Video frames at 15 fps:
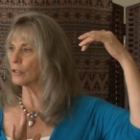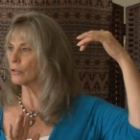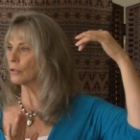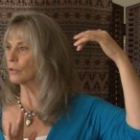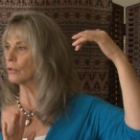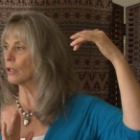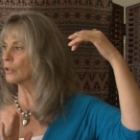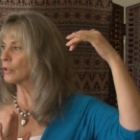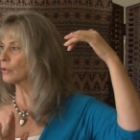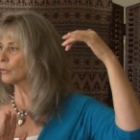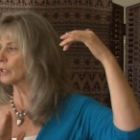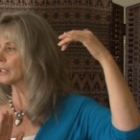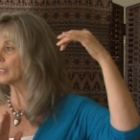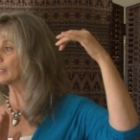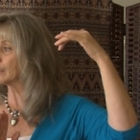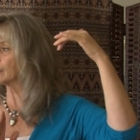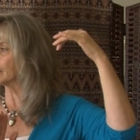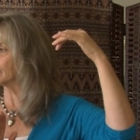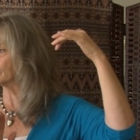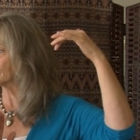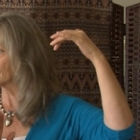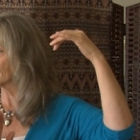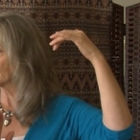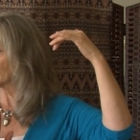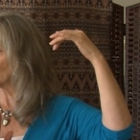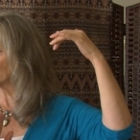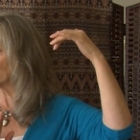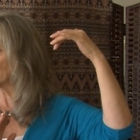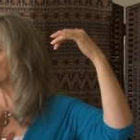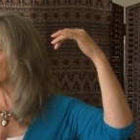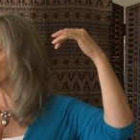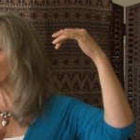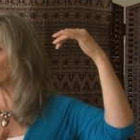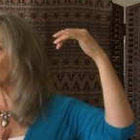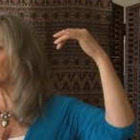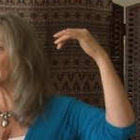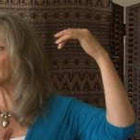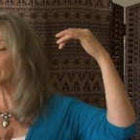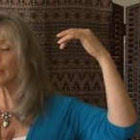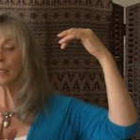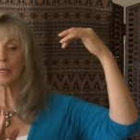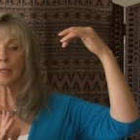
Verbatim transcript: you're no longer releasing. You might be crying,